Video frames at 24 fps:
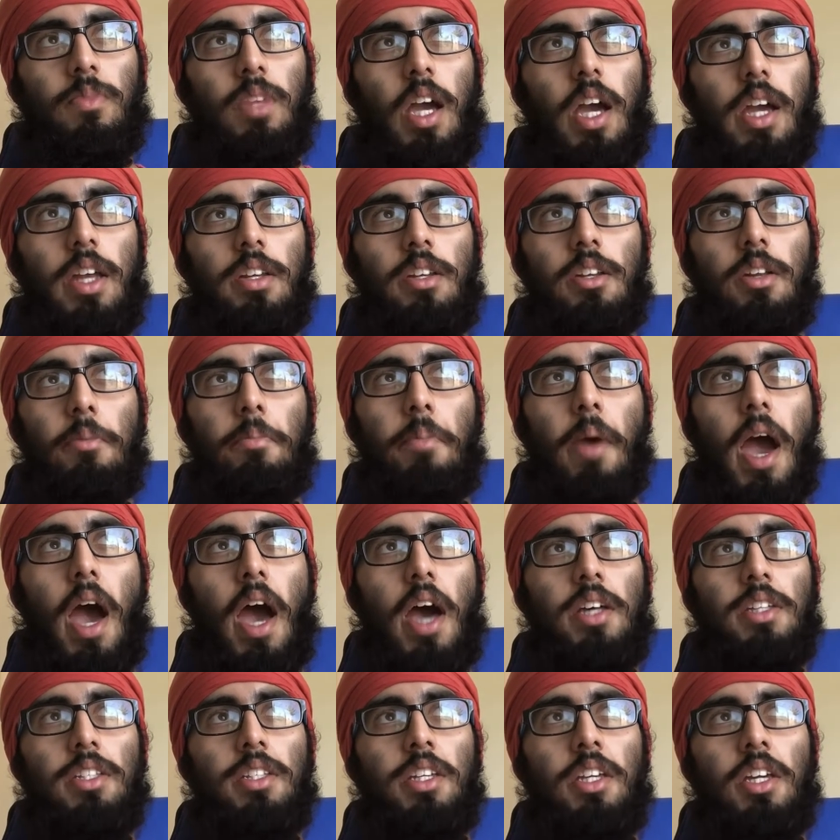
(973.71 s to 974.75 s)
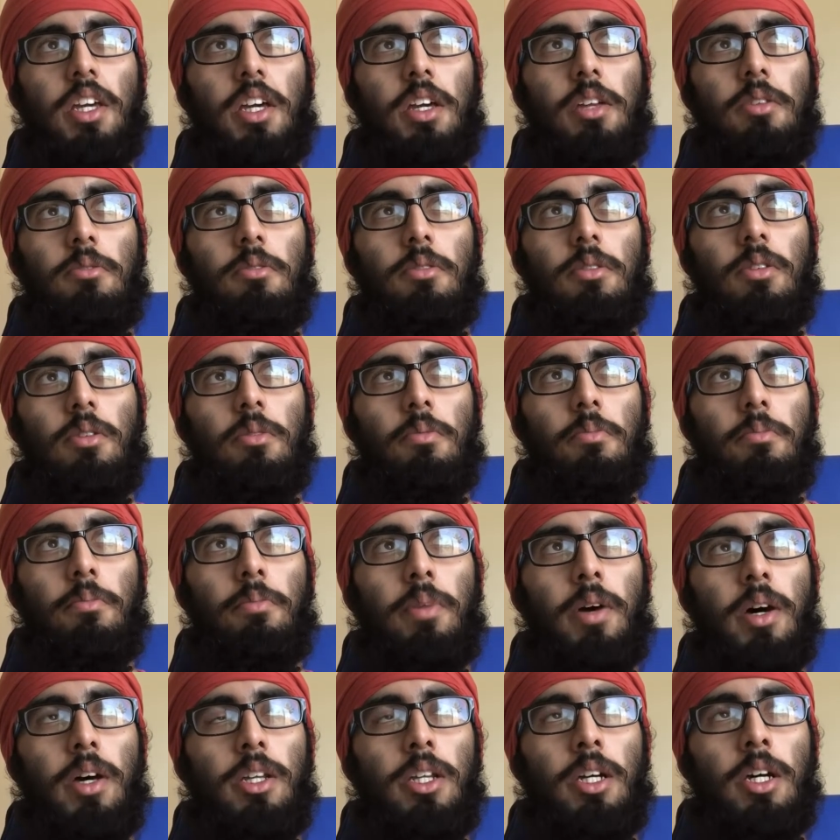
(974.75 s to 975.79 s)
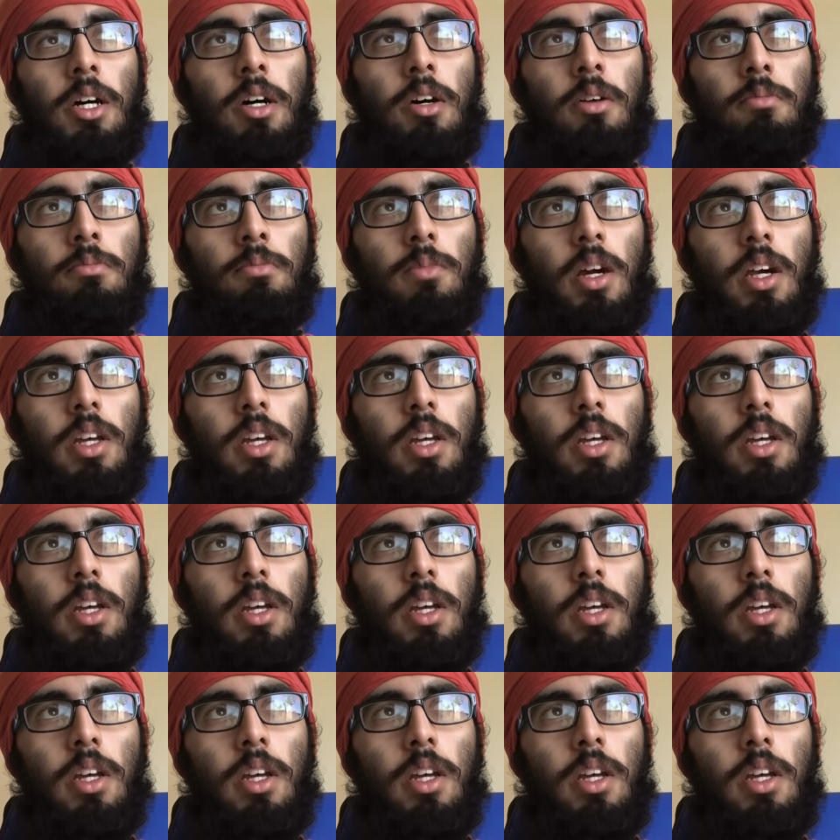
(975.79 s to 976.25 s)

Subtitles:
I ended up passing it, but I